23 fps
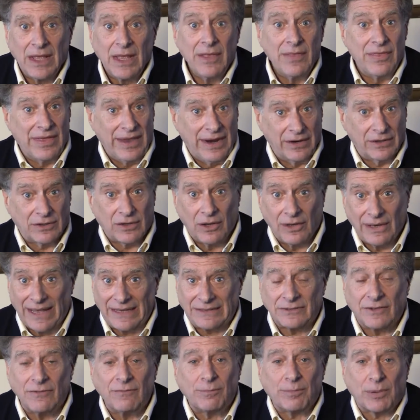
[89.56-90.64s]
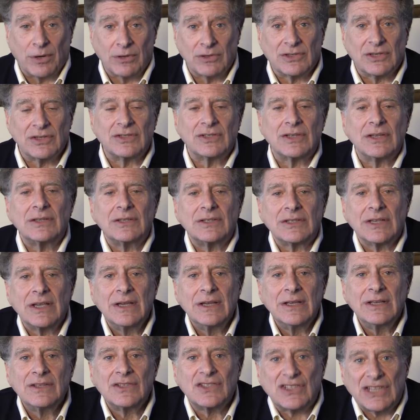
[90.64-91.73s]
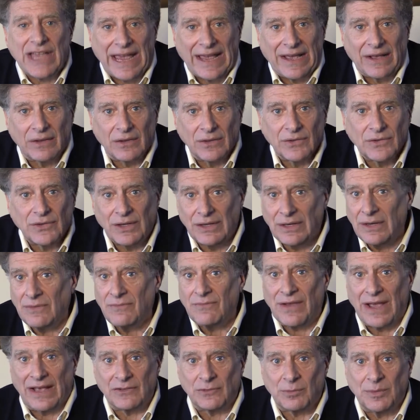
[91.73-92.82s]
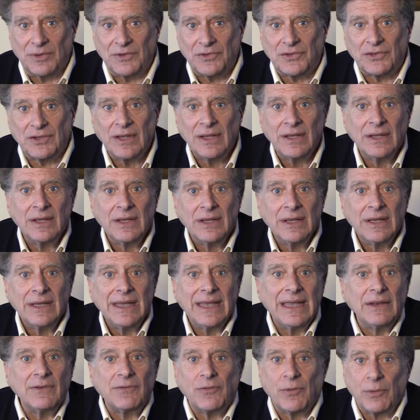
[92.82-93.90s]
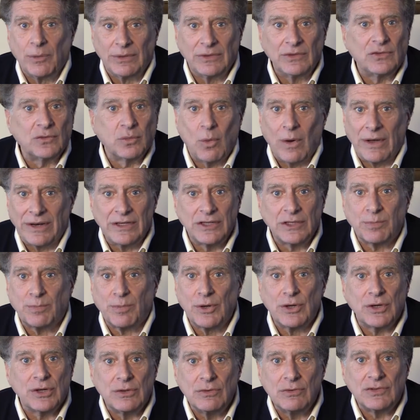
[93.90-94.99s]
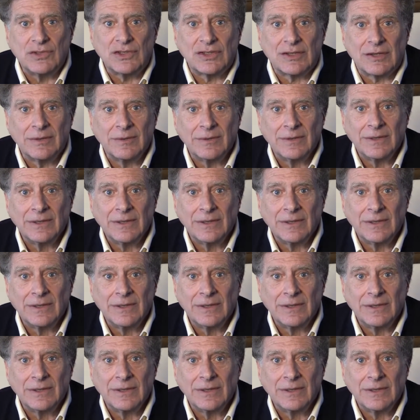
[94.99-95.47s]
Their collective purchases, sales, and investments influence what is produced,